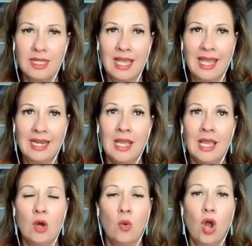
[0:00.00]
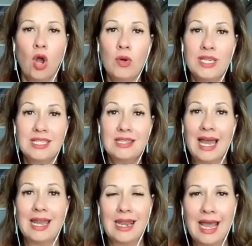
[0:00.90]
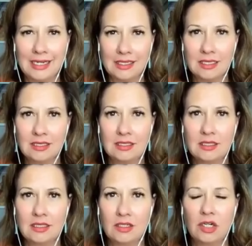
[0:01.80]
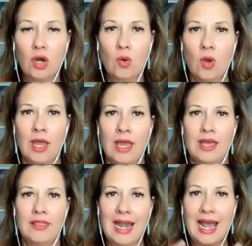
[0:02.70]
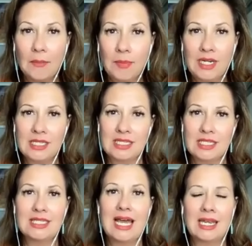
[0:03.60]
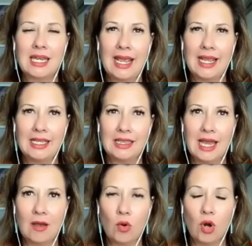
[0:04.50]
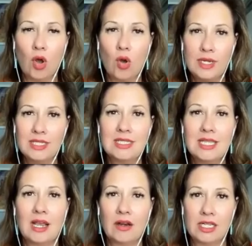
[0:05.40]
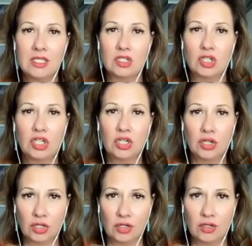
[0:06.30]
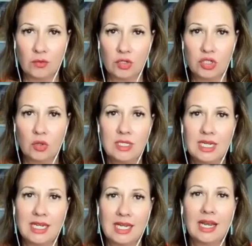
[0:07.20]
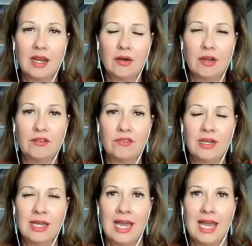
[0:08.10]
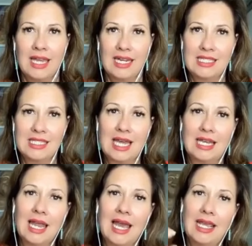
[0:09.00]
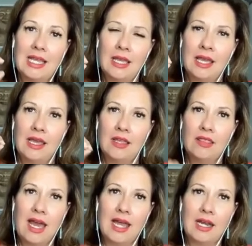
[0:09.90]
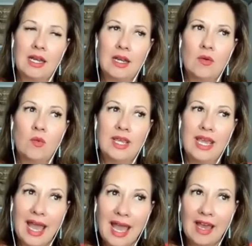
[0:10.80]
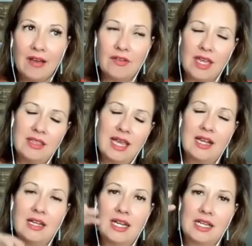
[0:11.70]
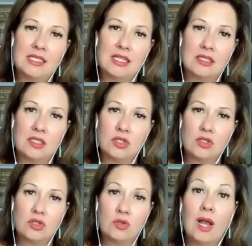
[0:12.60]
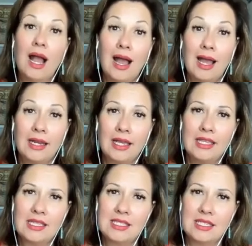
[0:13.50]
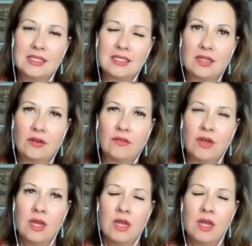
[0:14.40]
And we're always in that light. You know, that happiness is that light that we're always there and it's secure and we're so taken care of. And it's that light that we have and that connects us to God in the sense of